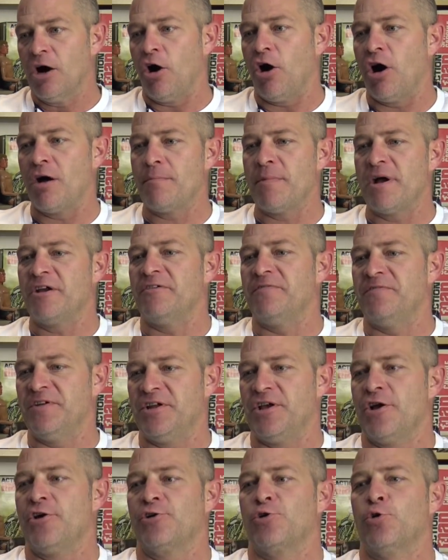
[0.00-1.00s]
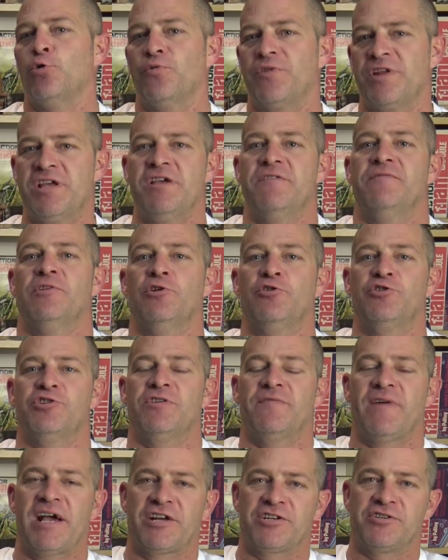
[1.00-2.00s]
I made a video called The Evolution
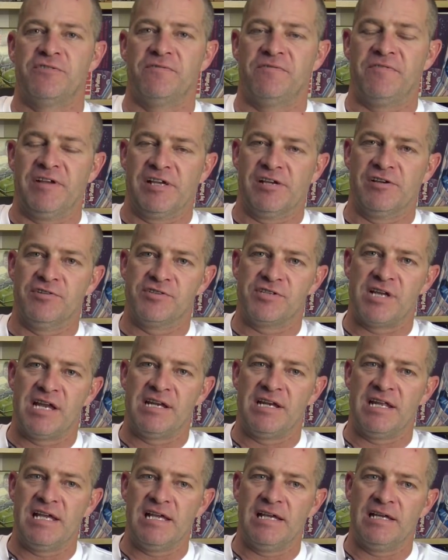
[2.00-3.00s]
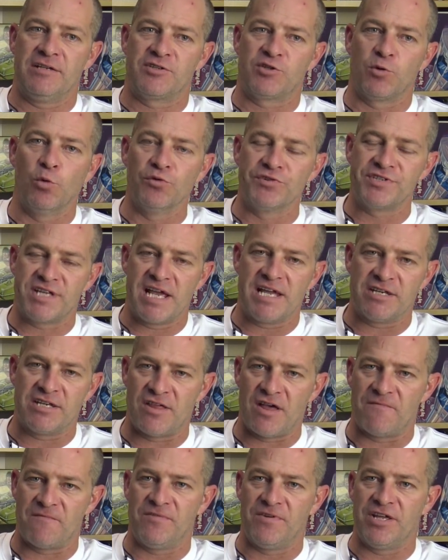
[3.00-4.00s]
of Action Figures, and towards the end of
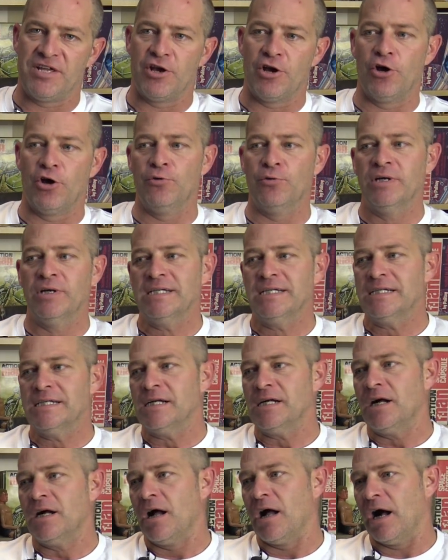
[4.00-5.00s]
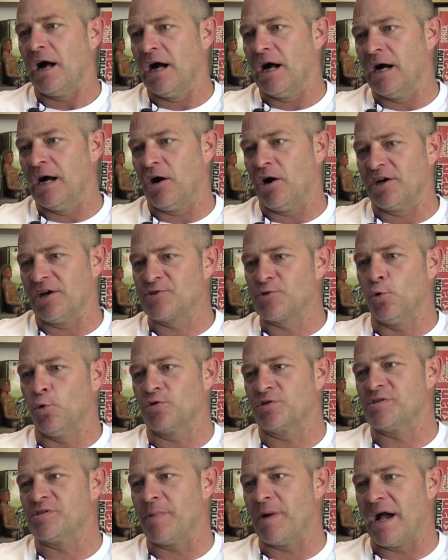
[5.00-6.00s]
that video, I
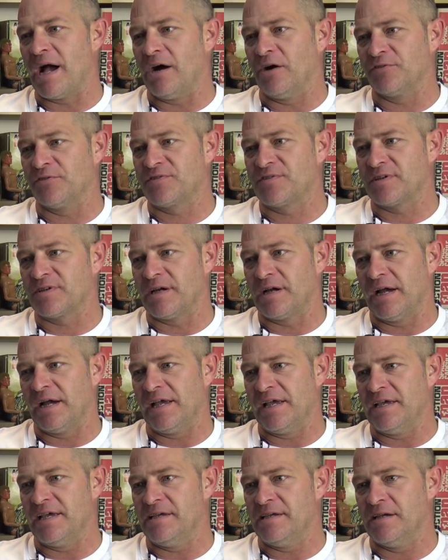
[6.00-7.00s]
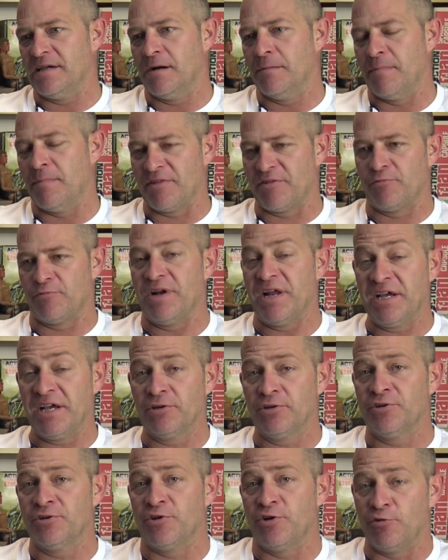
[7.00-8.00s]
talked about a mother in
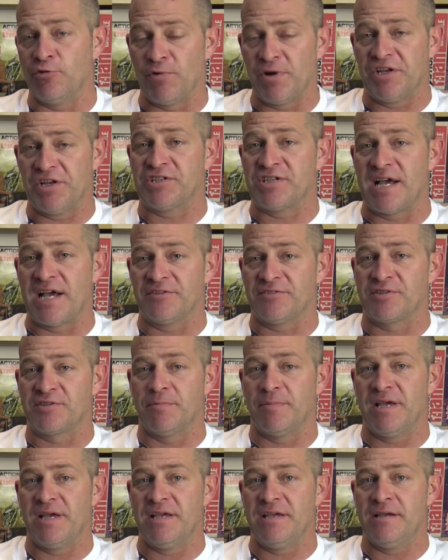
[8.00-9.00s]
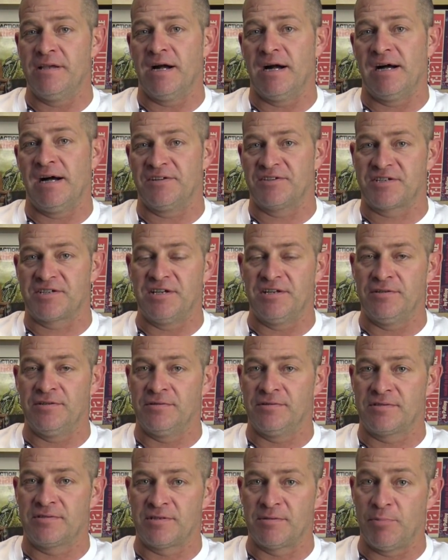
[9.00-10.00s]
England who reached out to me
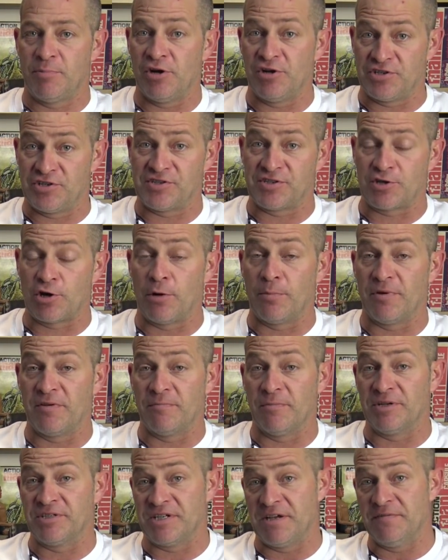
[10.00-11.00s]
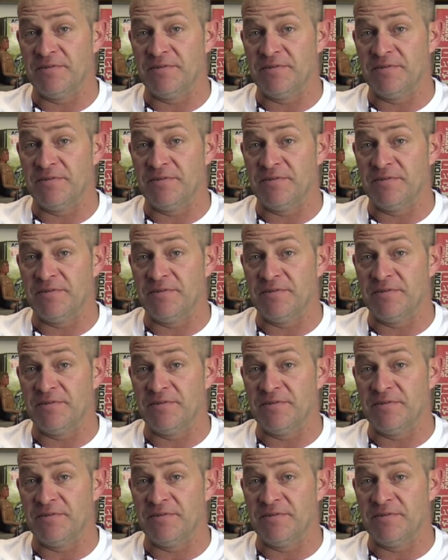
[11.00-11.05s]
asking to purchase a copy of my